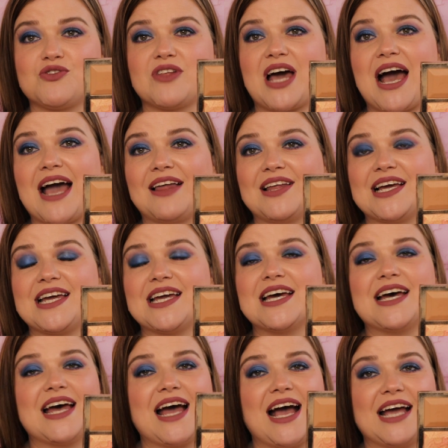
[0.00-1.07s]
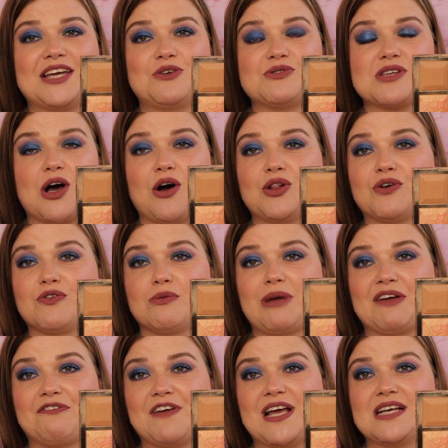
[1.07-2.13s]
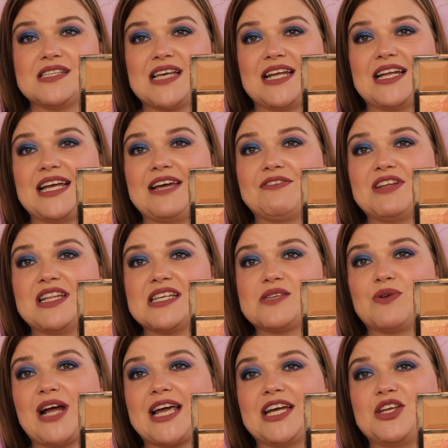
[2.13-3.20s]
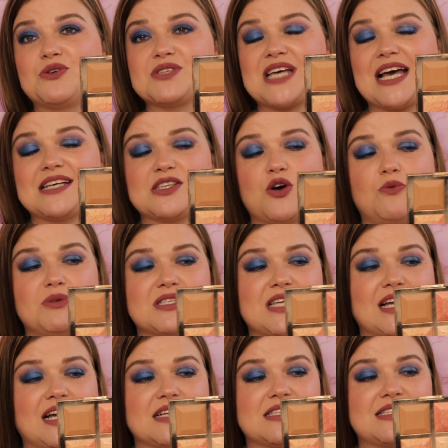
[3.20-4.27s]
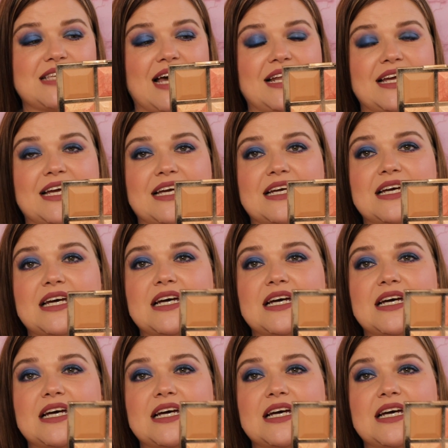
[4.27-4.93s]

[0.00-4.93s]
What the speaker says: The highlight I use all over my face, and even this one I can use as almost like a setting